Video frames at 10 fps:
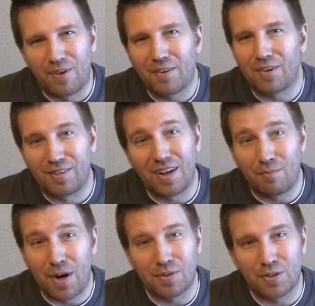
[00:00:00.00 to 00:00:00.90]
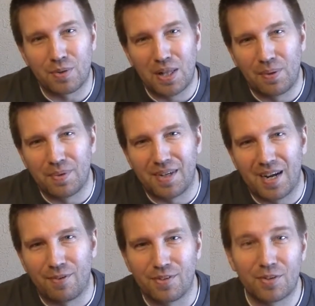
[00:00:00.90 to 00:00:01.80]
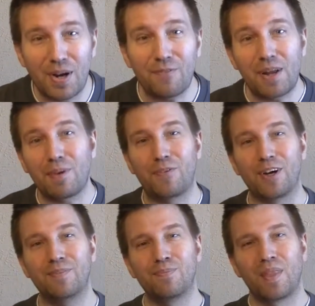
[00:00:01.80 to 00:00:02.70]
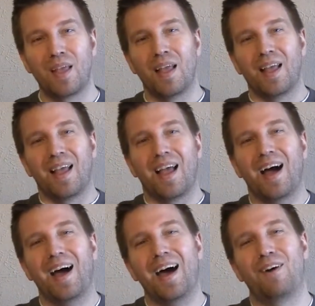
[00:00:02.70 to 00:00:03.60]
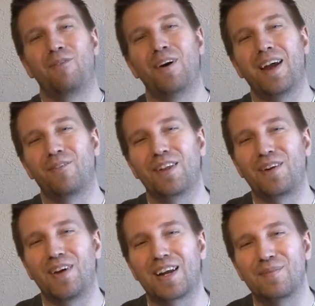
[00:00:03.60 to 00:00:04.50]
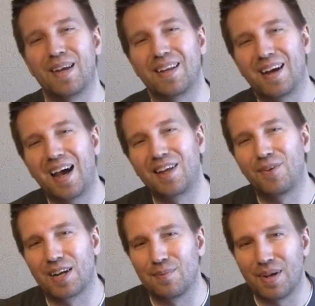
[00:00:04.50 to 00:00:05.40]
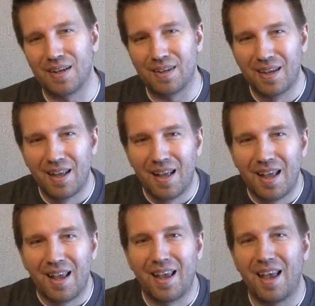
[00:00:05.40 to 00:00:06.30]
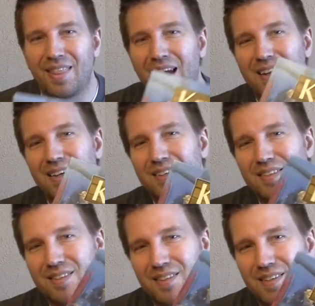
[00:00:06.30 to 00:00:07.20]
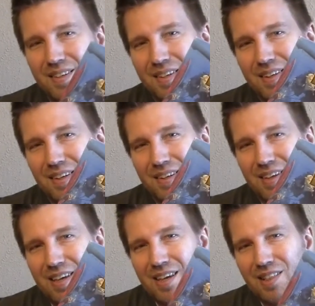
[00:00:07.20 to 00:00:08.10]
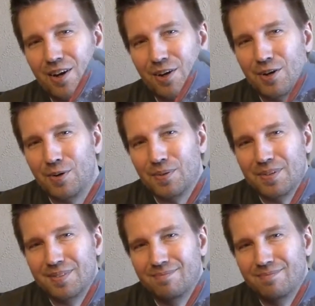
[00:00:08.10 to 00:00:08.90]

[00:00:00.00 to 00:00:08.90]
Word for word: fun. Why did I say monsters swallow up the divers? It's great family fun. Uh, one I really recommend, highly recommend, and that is Key Largo.